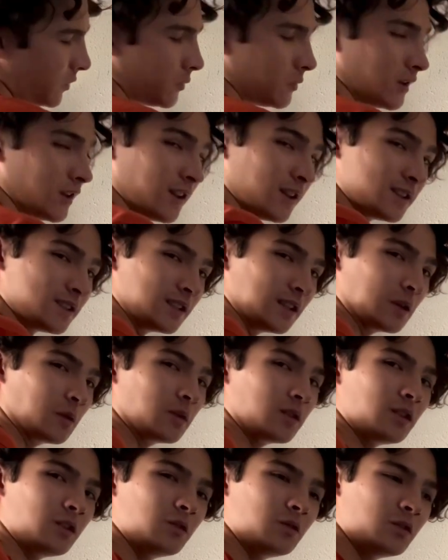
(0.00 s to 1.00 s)
realistic
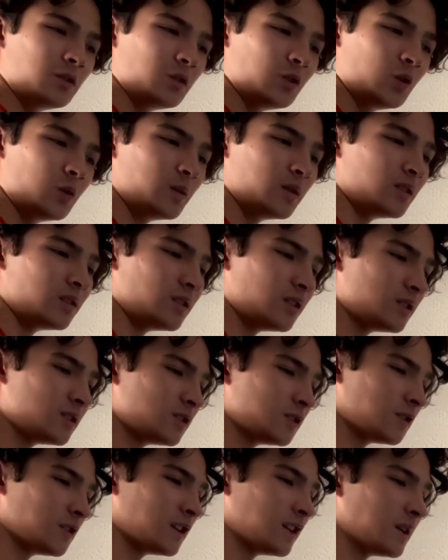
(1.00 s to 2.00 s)
with YouTube and
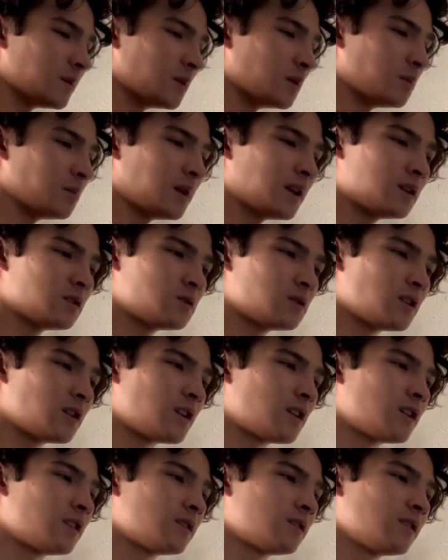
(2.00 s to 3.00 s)
Instagram and
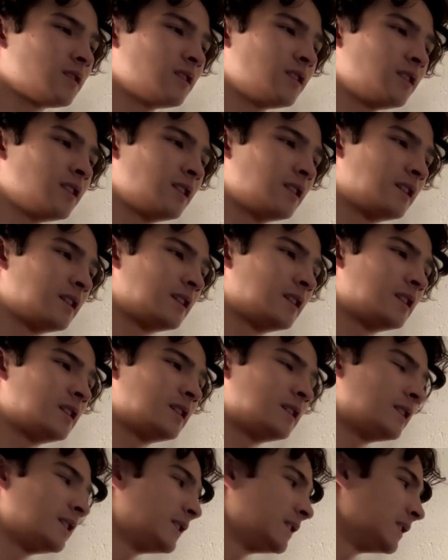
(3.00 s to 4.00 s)
Patreon.
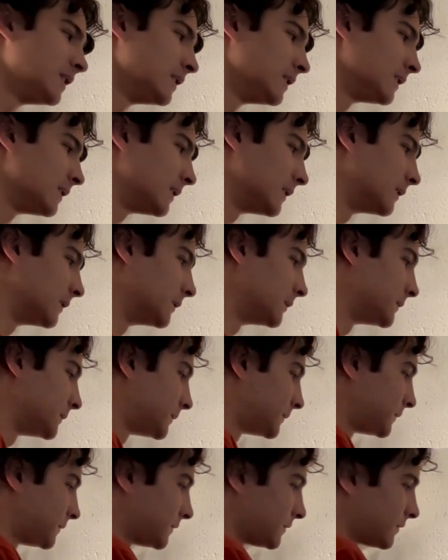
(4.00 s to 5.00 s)
So
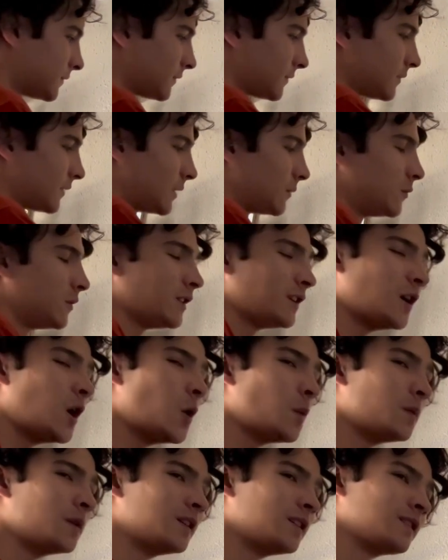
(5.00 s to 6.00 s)
I'm really
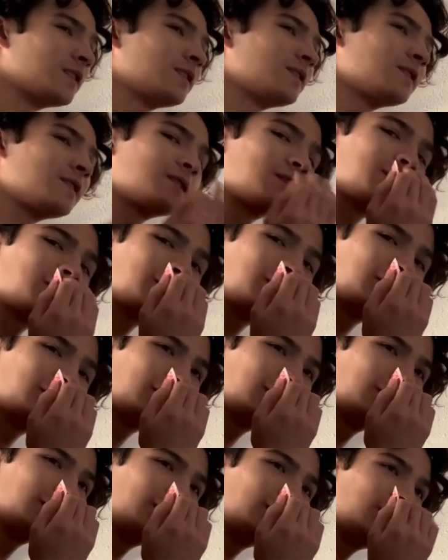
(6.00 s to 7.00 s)
hoping.
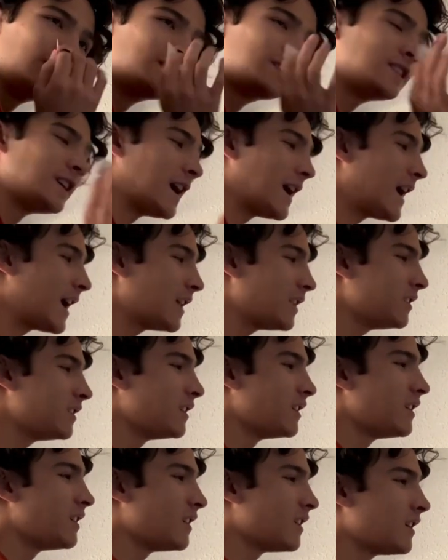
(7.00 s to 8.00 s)
See,
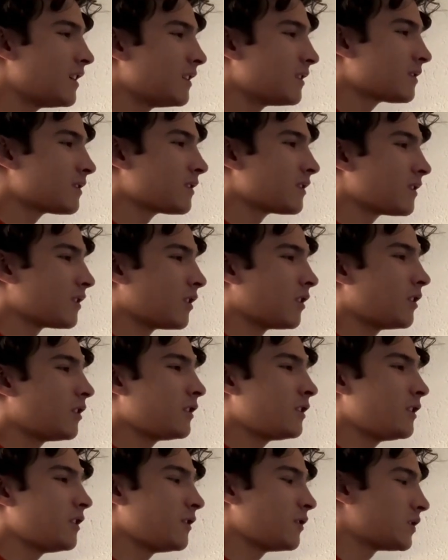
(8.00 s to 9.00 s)

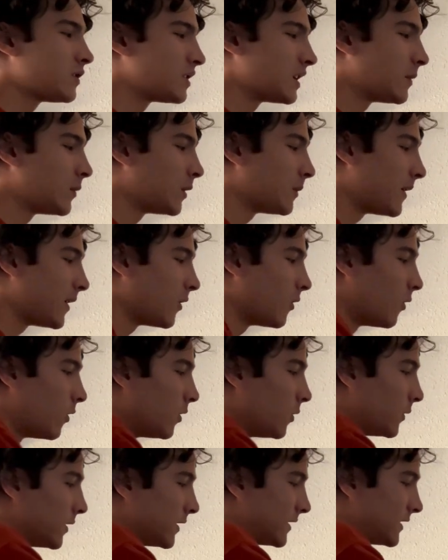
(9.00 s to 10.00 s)
earlier in the summer my
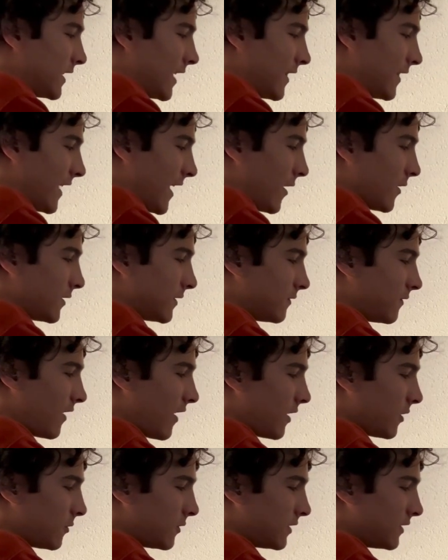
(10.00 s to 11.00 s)
goal was 10,000
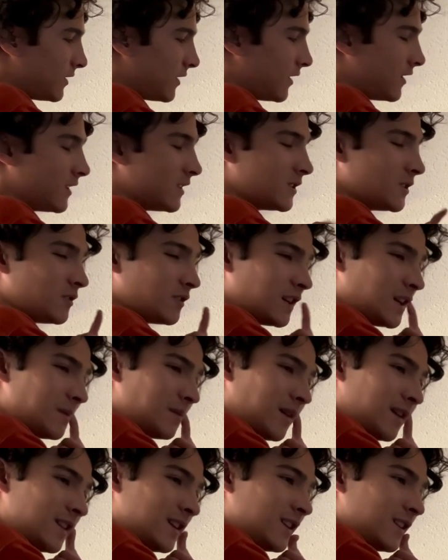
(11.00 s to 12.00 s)
followers on Instagram
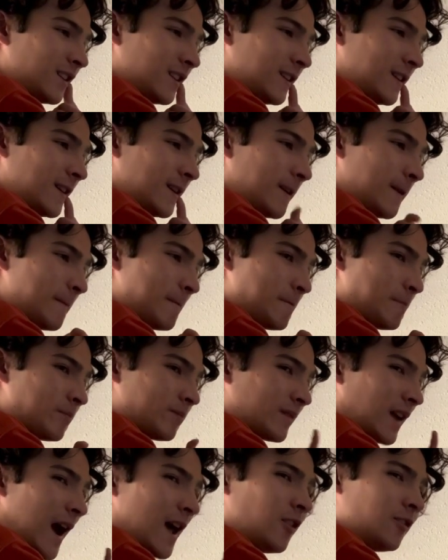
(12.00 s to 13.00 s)
by the end of the year.
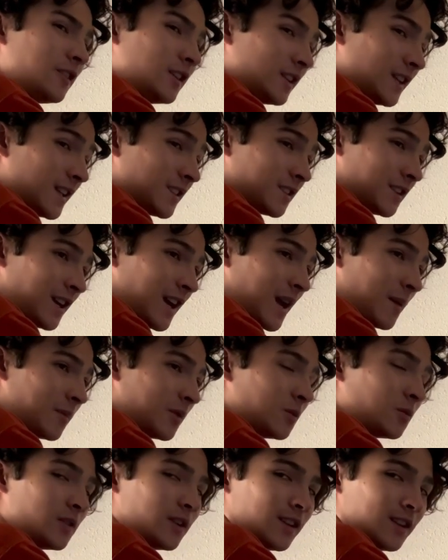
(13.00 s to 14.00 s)
I don't think that's gonna
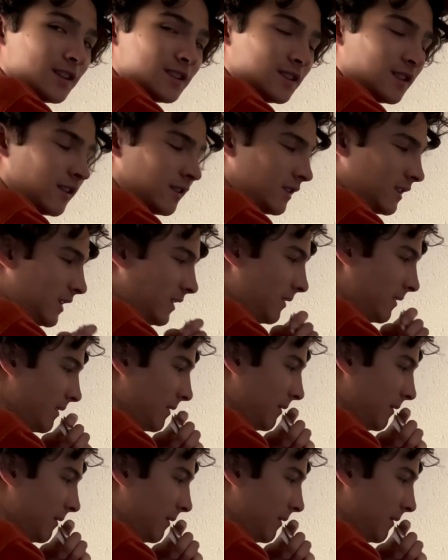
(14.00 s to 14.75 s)
happen realistically,